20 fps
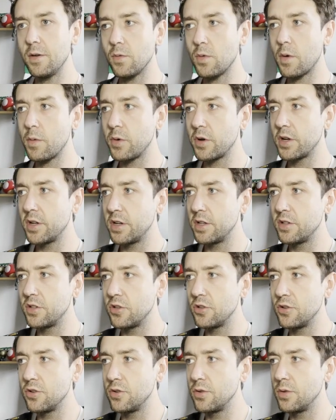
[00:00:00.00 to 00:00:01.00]
what we're going to
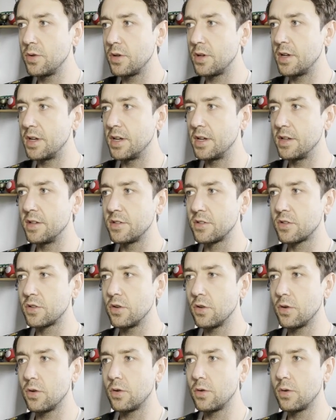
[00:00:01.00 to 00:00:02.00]
do is
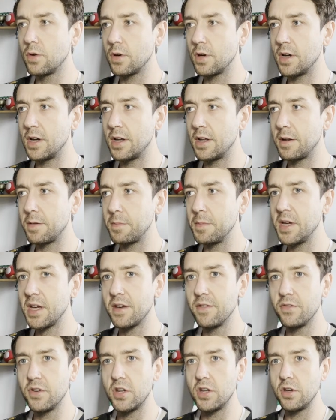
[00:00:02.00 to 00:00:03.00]
go and make a
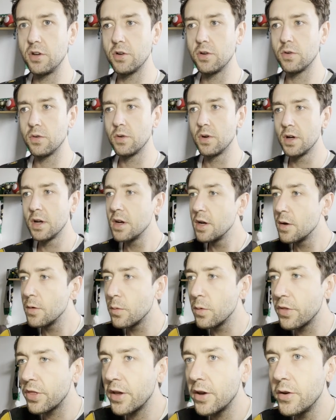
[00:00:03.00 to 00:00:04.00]
video
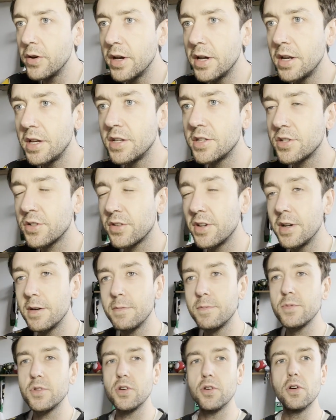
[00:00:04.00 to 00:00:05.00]
without any
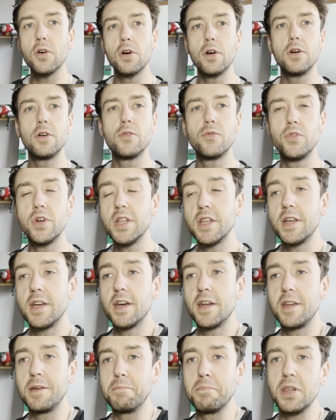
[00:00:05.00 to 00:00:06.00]
script or really
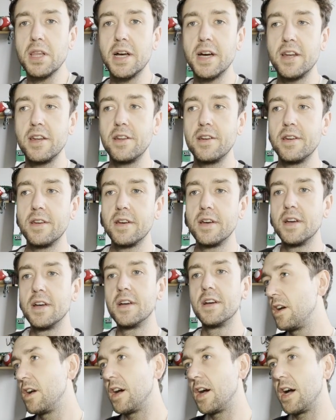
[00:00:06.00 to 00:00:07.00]
any planning.
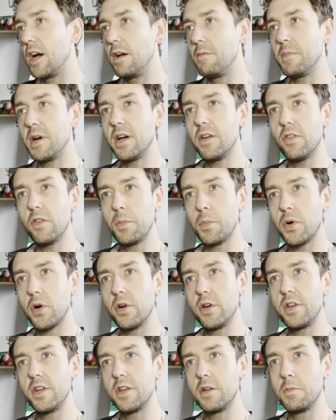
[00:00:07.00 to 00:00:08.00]
I'm at the
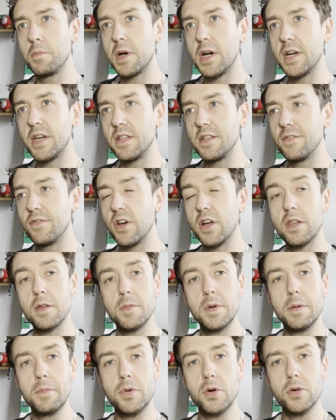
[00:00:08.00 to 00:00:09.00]
point in my
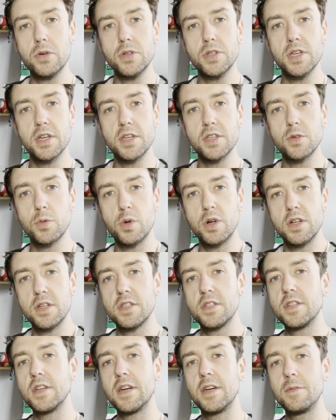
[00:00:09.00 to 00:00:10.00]
development process where it's
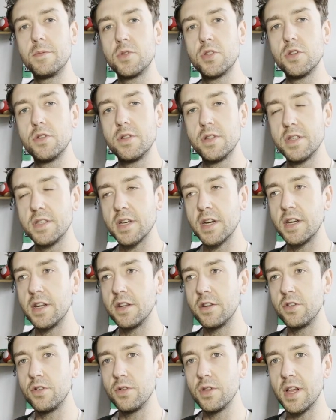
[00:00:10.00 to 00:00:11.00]
time to design a
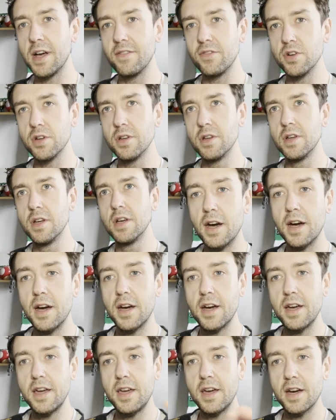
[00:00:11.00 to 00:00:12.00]
new level.
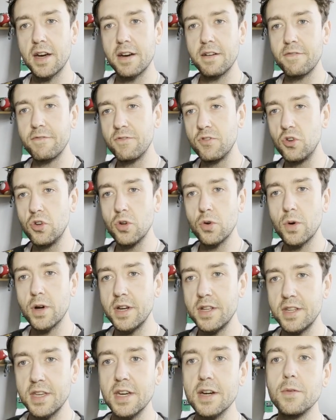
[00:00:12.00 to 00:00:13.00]
I have no
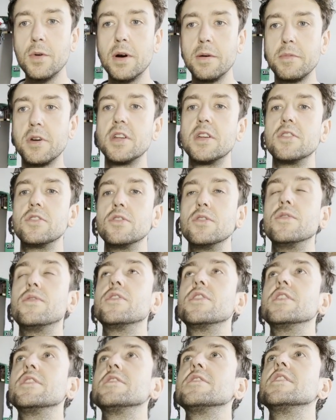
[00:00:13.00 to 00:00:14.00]
idea what I'm going to do for
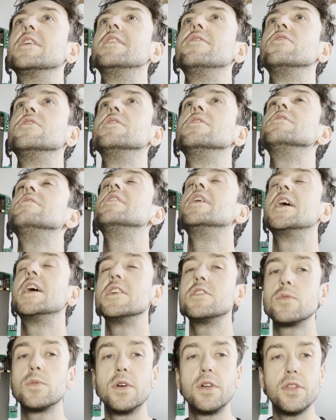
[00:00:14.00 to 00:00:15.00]
this level.
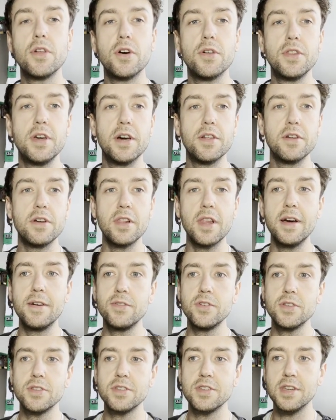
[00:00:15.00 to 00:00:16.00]
As with all the other
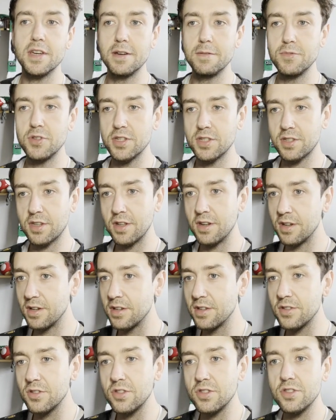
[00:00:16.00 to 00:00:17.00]
levels, I'm just going to
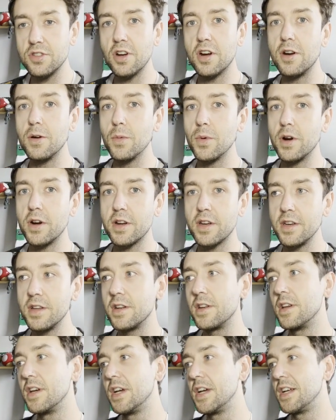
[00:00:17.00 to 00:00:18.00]
start
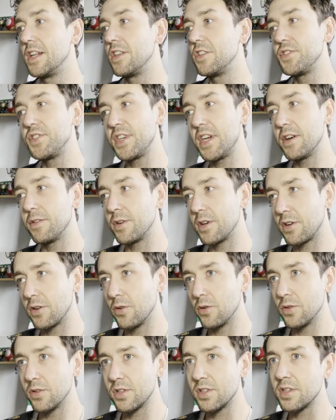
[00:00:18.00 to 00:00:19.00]
working, see how it
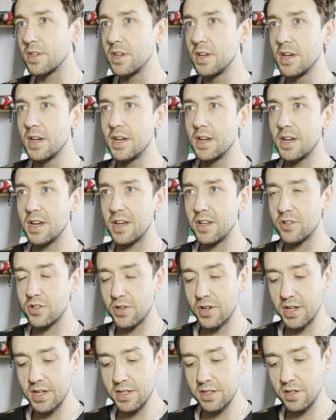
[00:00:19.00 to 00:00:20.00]
goes. I'll try and